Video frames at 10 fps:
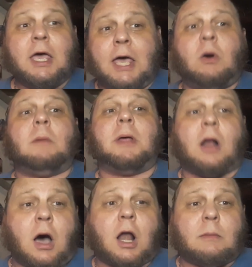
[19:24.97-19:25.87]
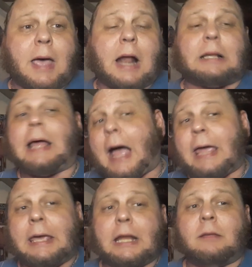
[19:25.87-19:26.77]
it would have been automatically
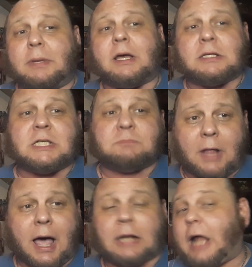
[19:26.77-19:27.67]
I hate him because he's black.